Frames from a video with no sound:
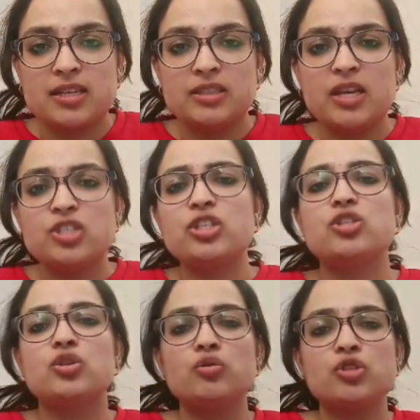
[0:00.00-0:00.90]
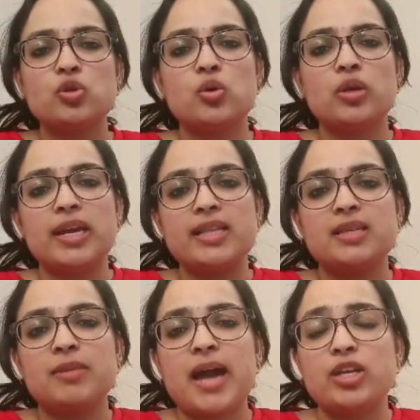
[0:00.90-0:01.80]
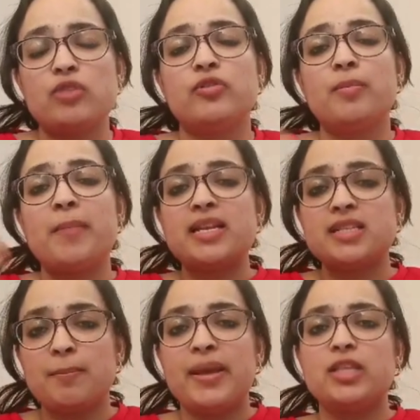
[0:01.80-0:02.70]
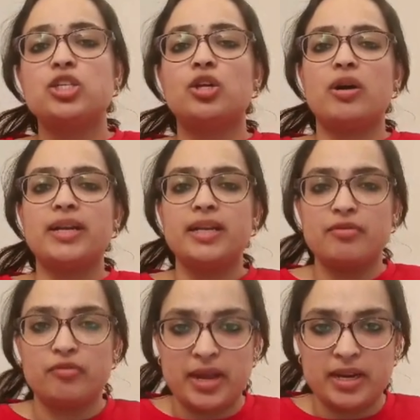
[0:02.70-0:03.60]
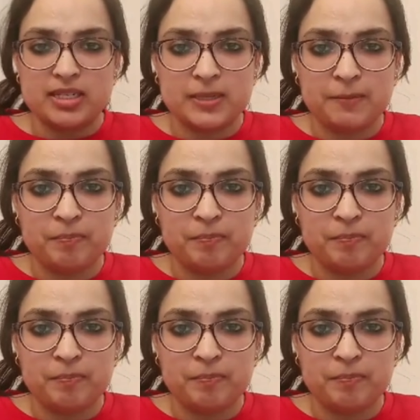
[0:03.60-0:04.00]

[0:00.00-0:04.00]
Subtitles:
They are just used to create some kind of a mental picture or an effect.